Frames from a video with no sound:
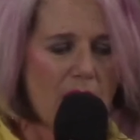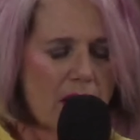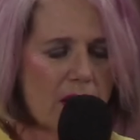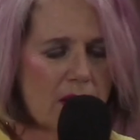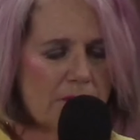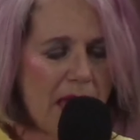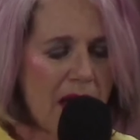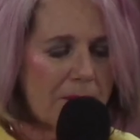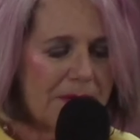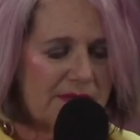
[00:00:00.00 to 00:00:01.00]
Um,
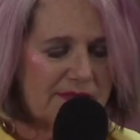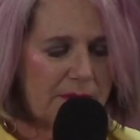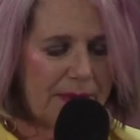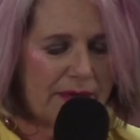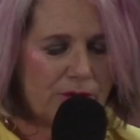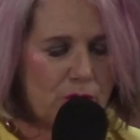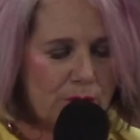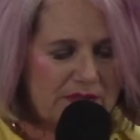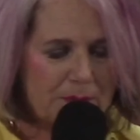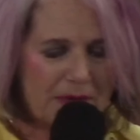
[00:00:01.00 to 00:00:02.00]
happy is the man who
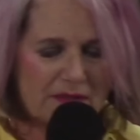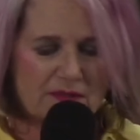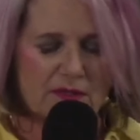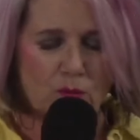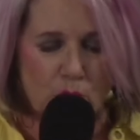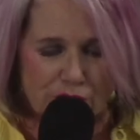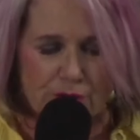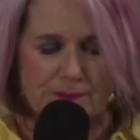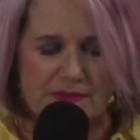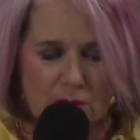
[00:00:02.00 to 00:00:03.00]
respects and
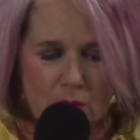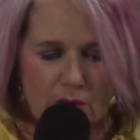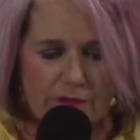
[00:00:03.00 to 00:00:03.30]
worships the Lord.